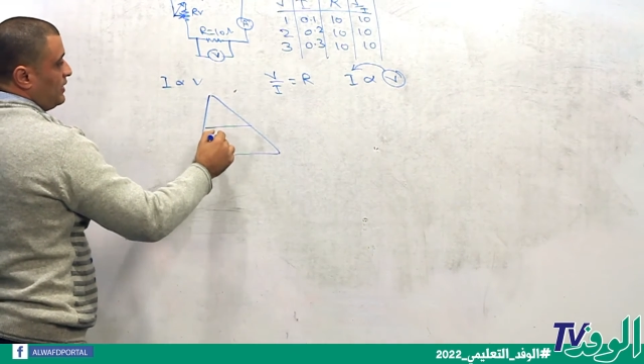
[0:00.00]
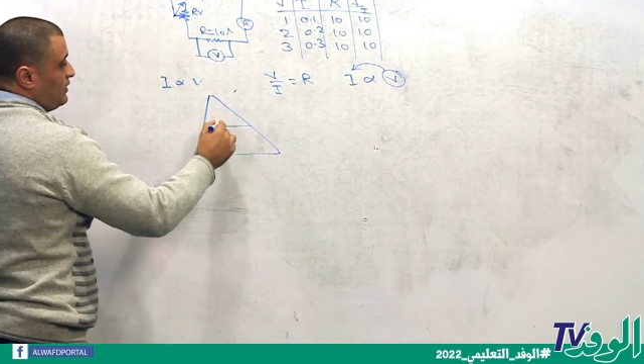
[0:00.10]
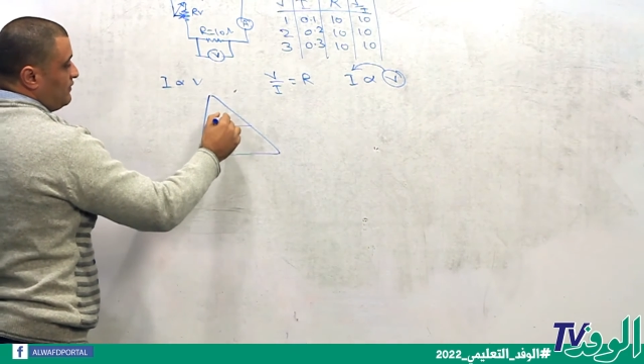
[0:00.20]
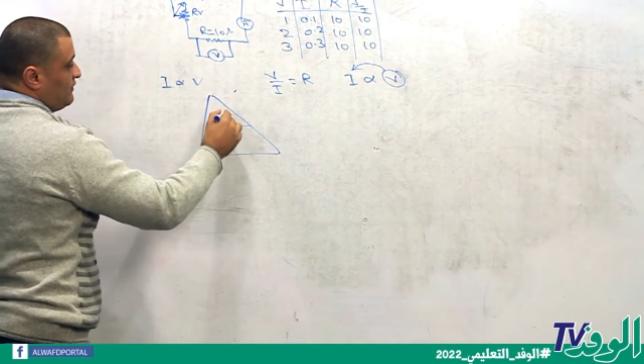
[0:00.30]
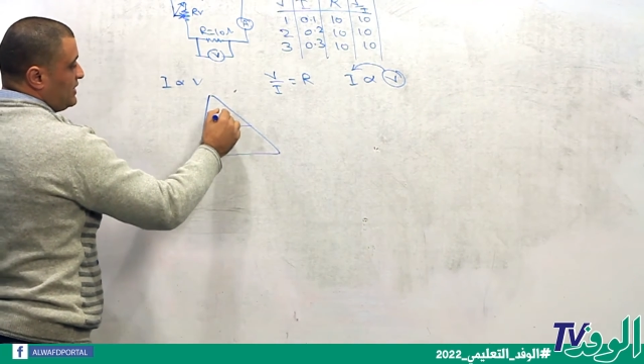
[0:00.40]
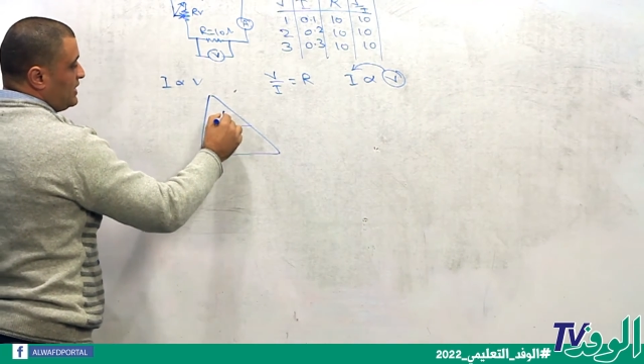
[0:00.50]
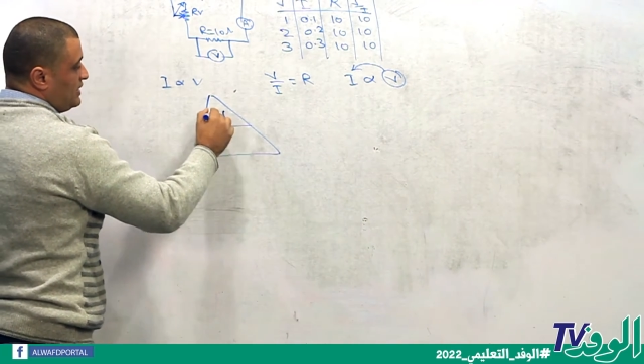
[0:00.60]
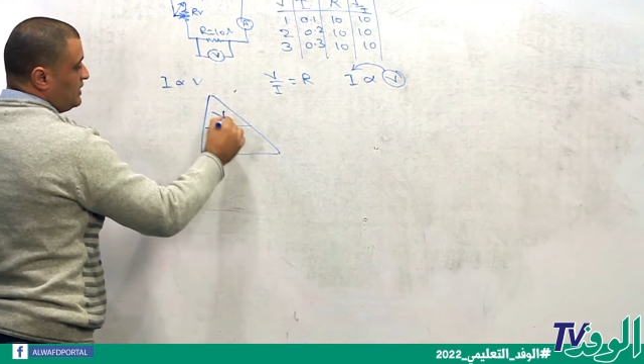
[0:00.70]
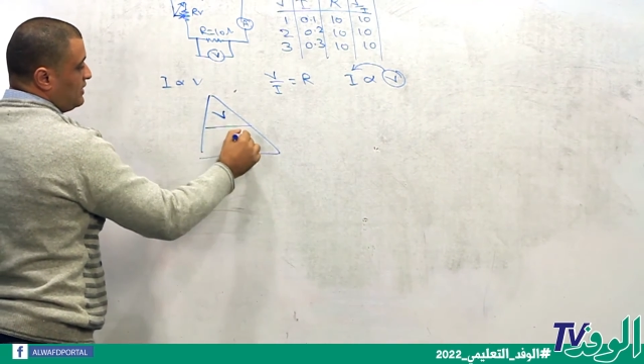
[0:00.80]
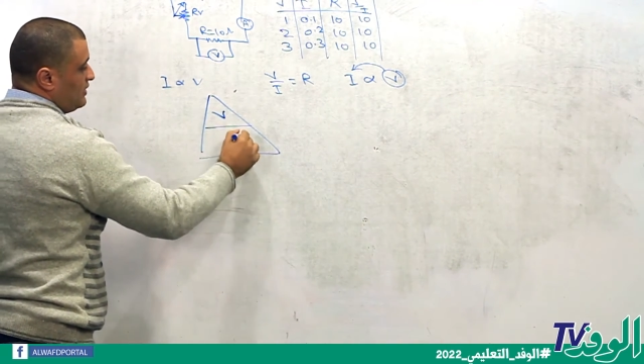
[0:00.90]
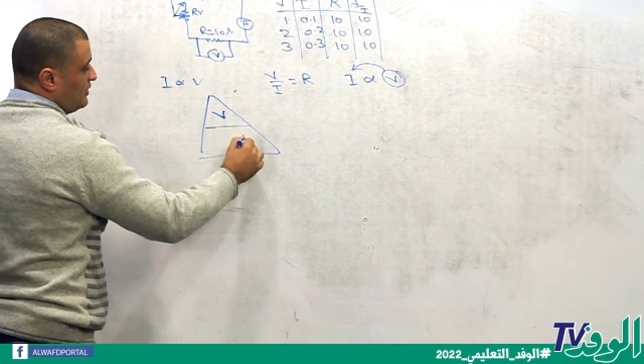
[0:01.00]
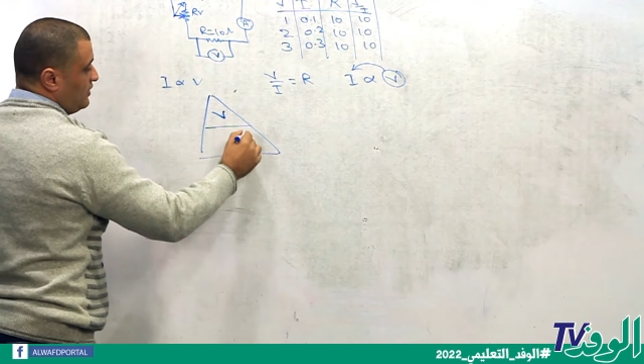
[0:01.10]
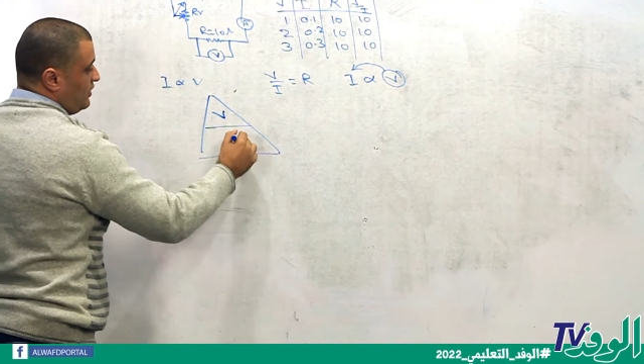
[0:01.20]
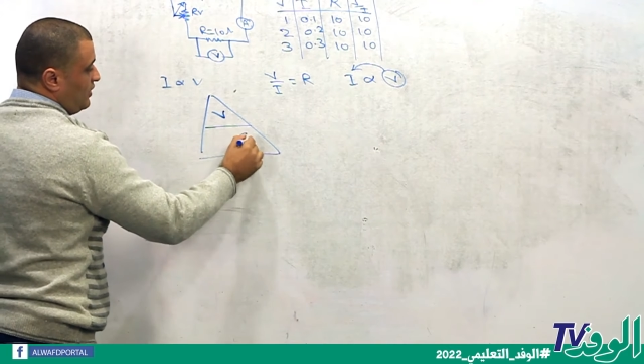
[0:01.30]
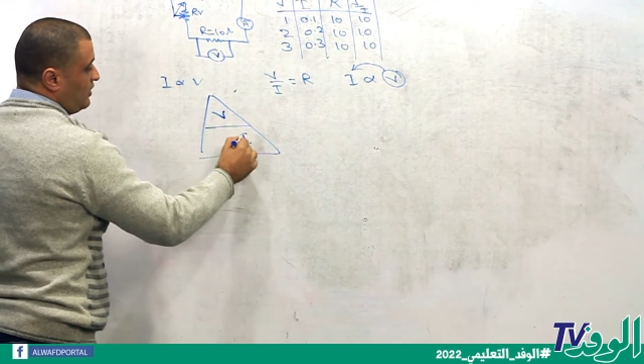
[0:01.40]
V,
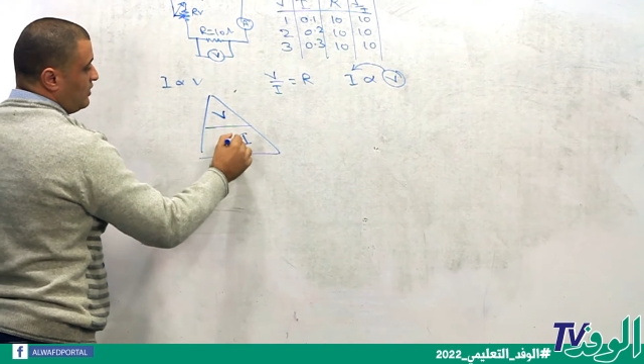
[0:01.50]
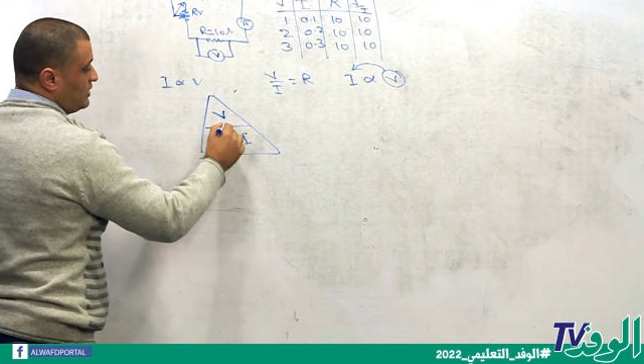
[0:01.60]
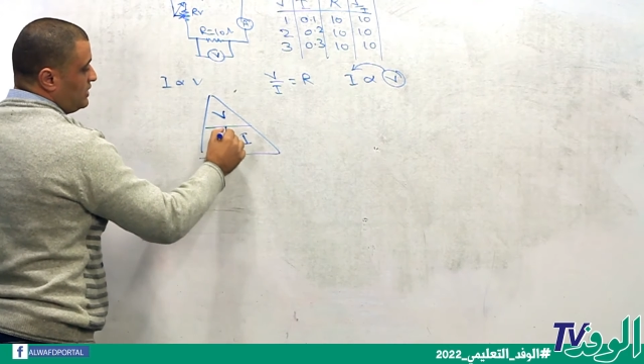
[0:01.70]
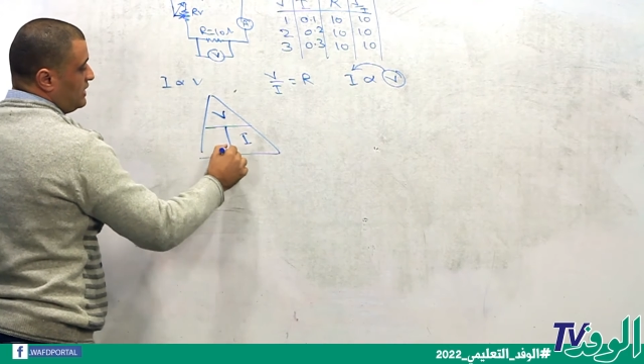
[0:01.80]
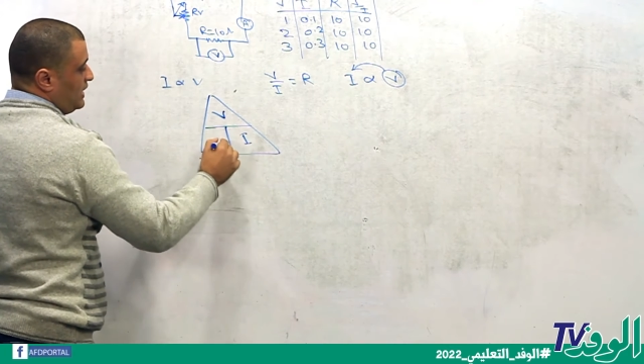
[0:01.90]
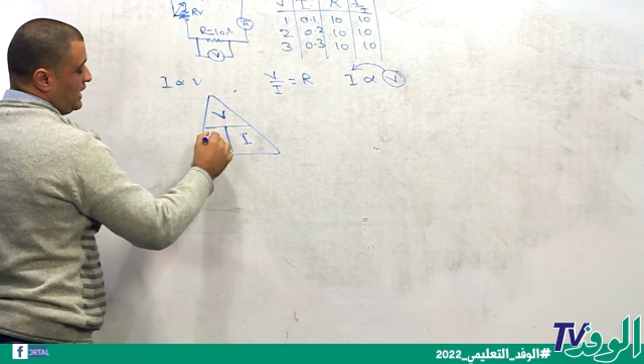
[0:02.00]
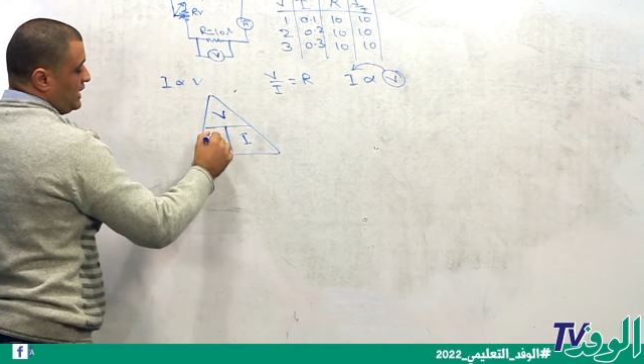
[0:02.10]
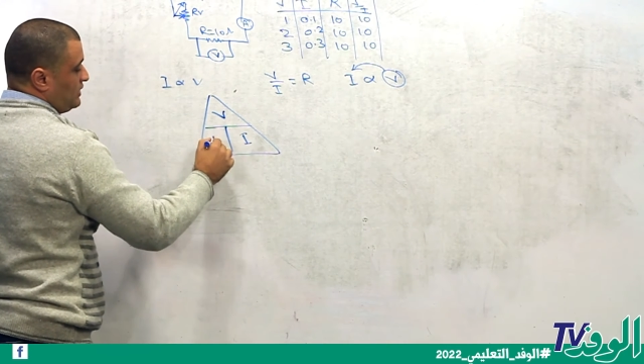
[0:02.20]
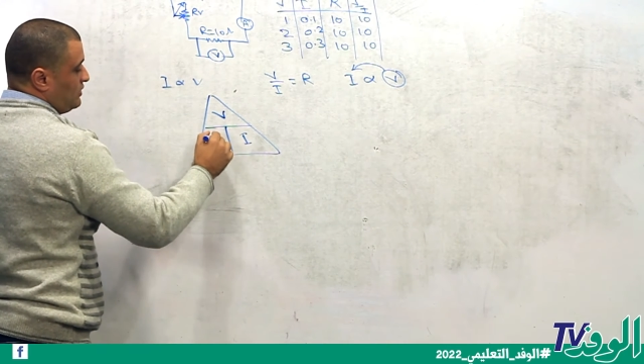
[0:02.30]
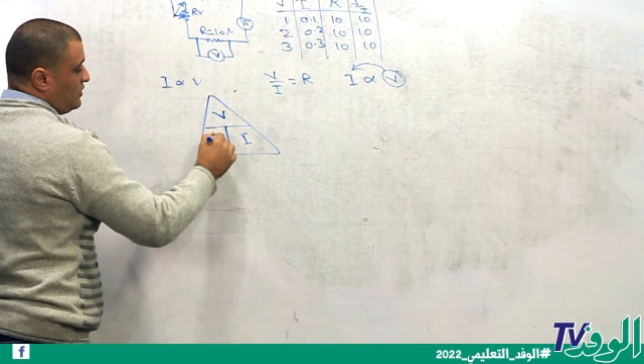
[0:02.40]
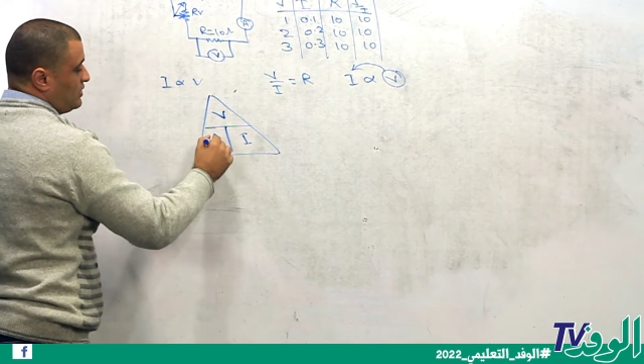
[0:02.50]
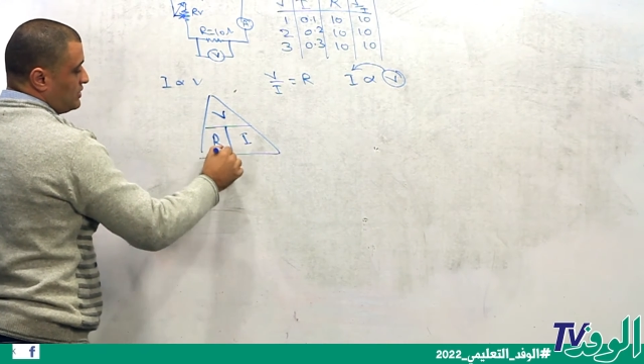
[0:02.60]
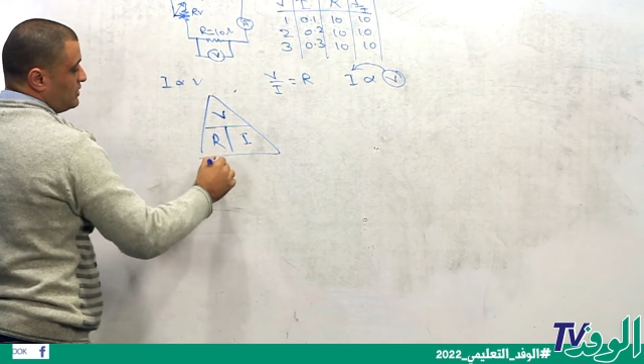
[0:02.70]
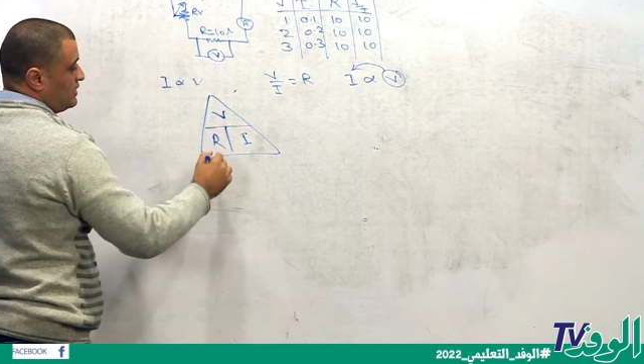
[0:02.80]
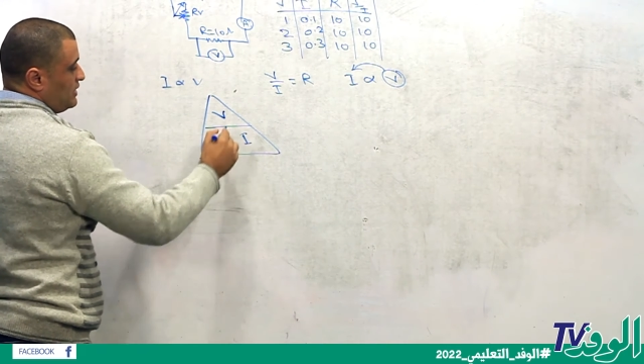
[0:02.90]
I, and R
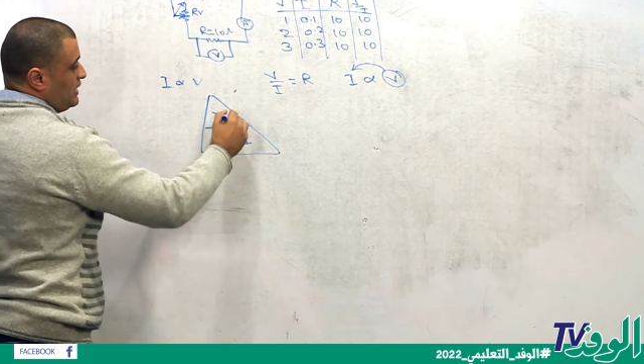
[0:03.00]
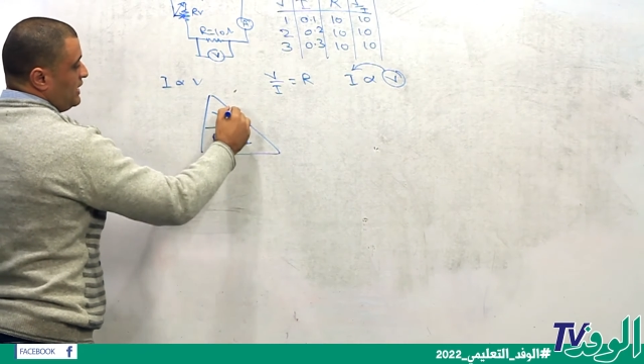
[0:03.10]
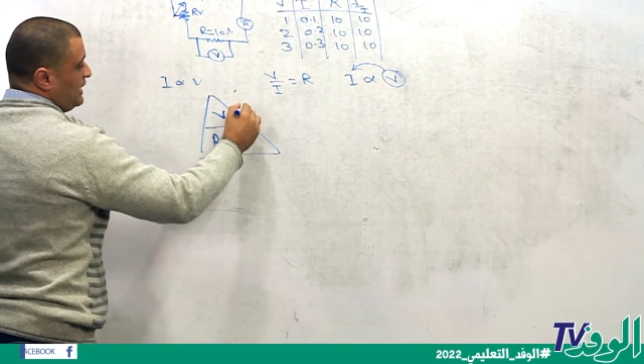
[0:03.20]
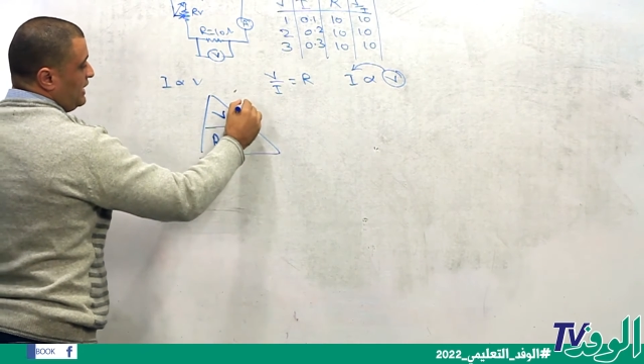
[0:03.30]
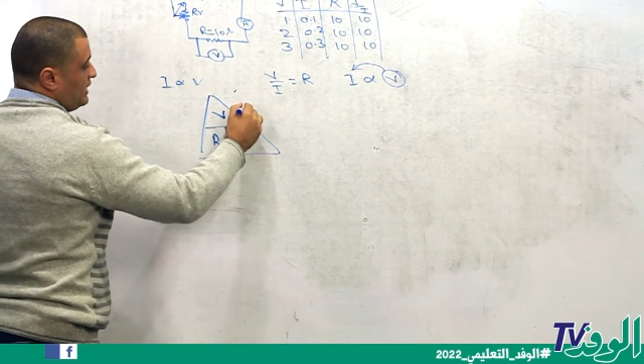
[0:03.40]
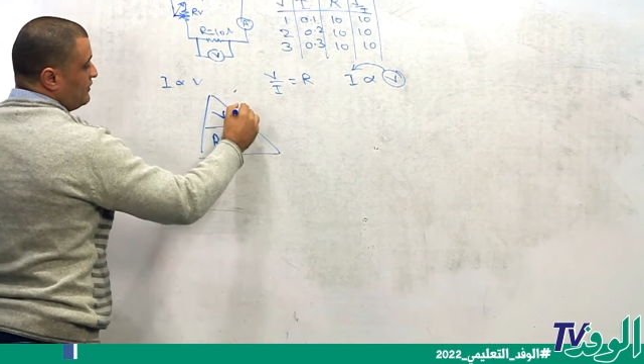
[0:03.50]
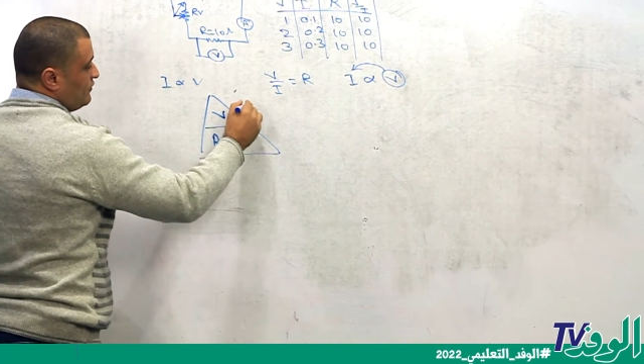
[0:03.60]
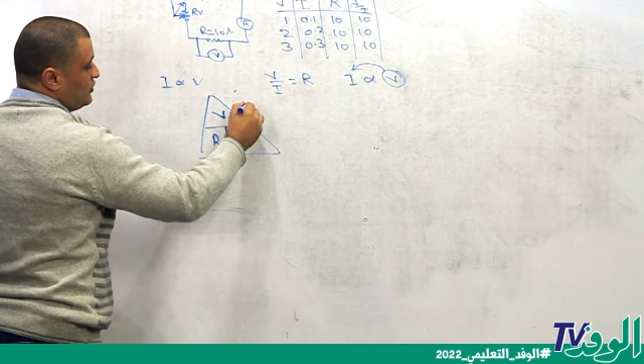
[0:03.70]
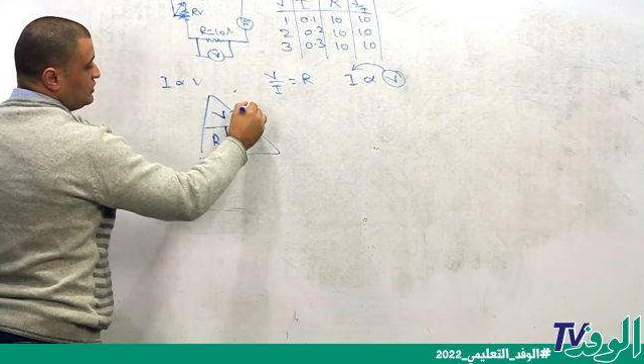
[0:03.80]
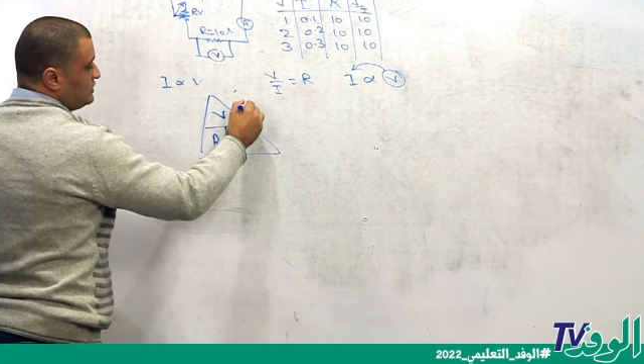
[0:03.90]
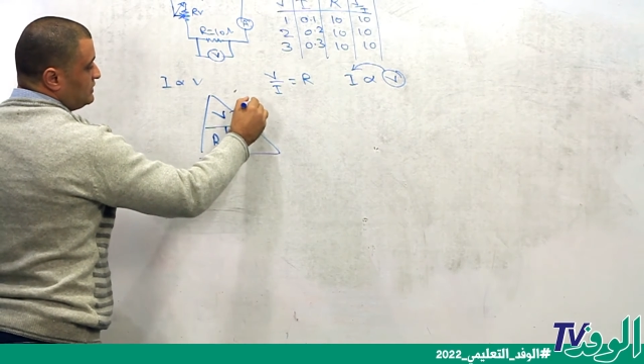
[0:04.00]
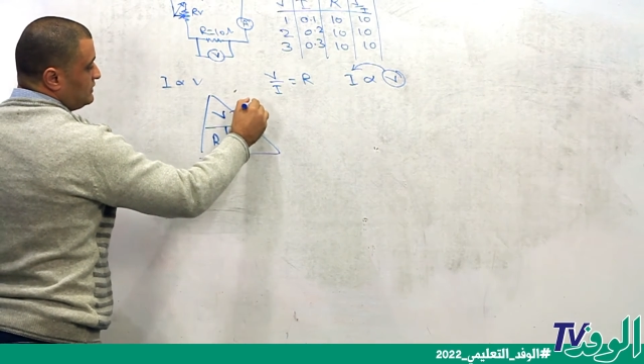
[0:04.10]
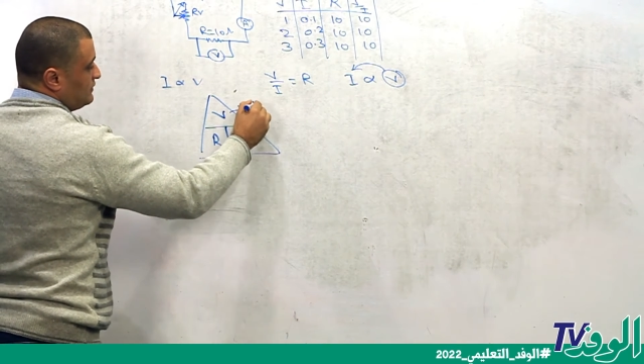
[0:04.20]
in volt,